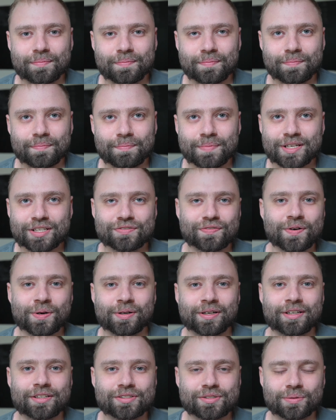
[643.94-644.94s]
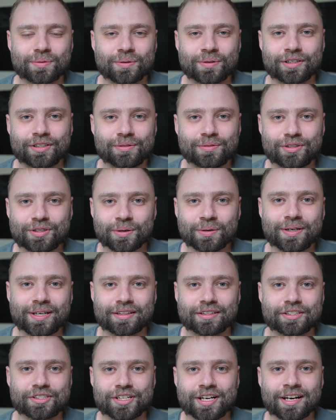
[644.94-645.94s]
misfocus or you don't
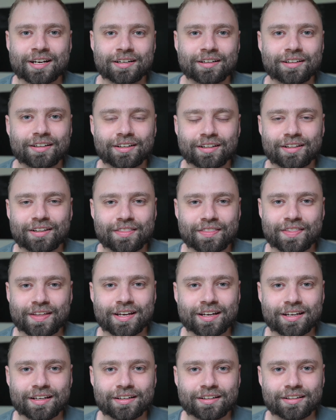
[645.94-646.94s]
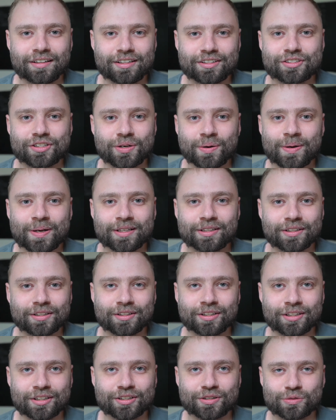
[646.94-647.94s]
get the shot, then it's going to
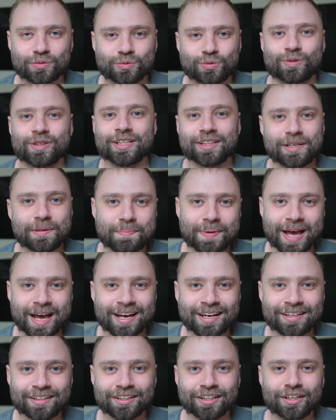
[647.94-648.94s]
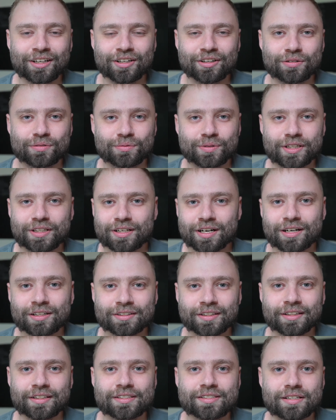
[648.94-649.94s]
look really bad
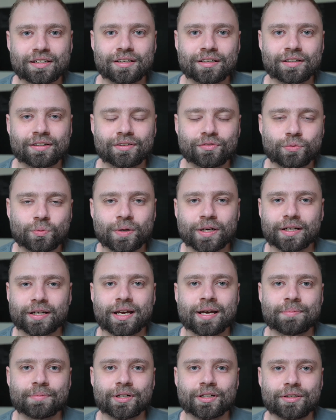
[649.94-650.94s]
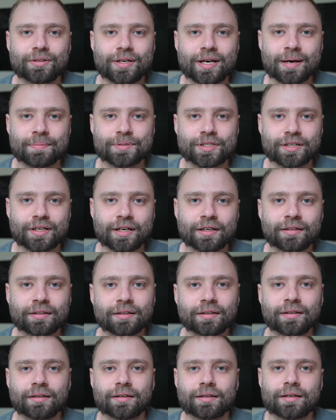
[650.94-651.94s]
regardless of what camera you capture it on.
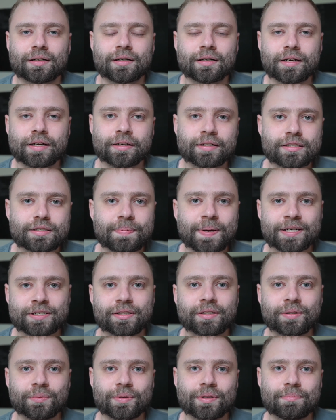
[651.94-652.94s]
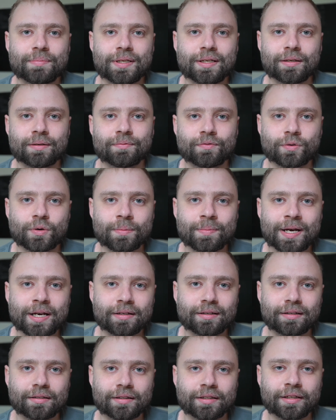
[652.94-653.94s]
And especially with medium
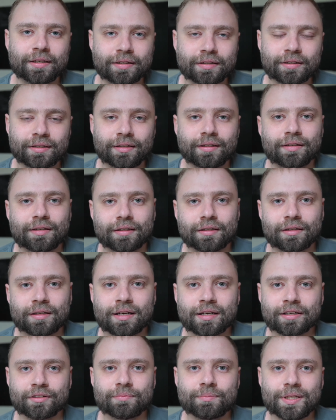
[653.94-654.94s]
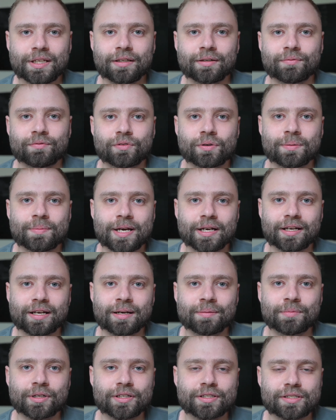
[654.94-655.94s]
format, like a lot of medium format
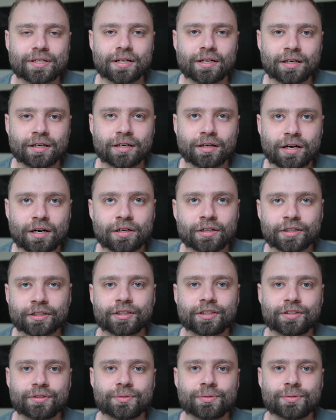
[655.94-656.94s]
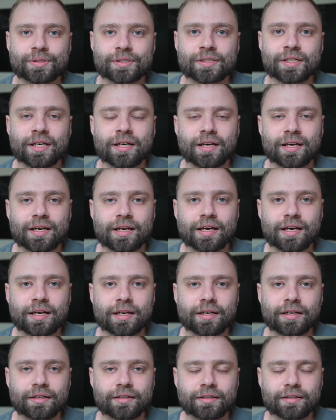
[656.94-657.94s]
cameras are harder to use
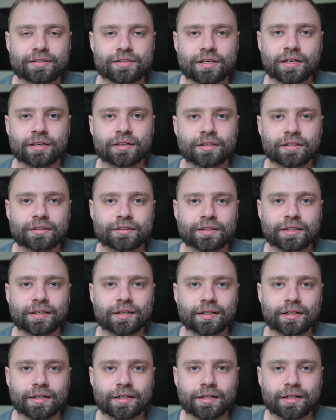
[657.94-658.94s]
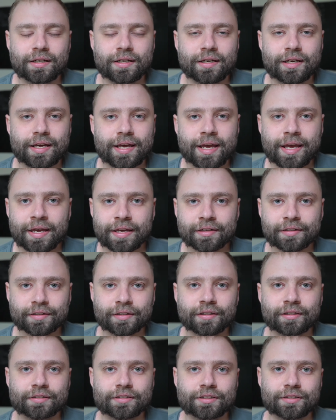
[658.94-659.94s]
and it's harder to
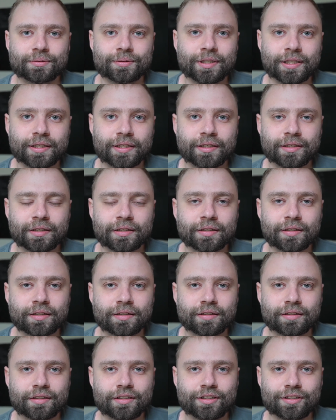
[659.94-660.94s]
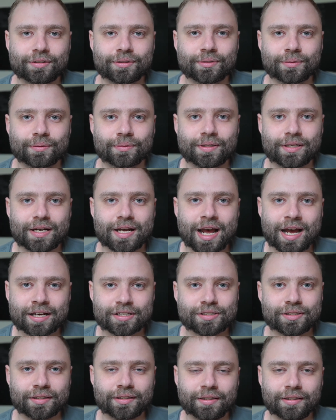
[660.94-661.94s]
handle to really,
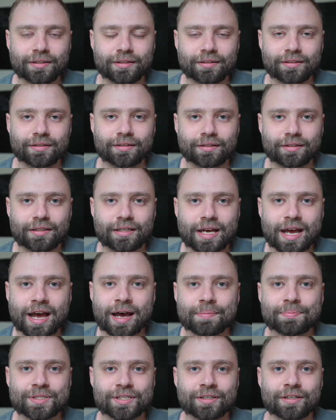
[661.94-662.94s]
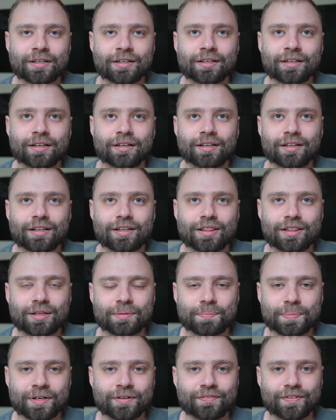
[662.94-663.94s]
actually capture the
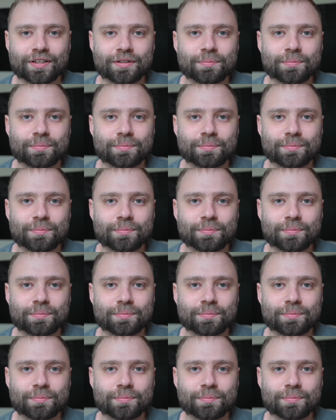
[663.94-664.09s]
perfect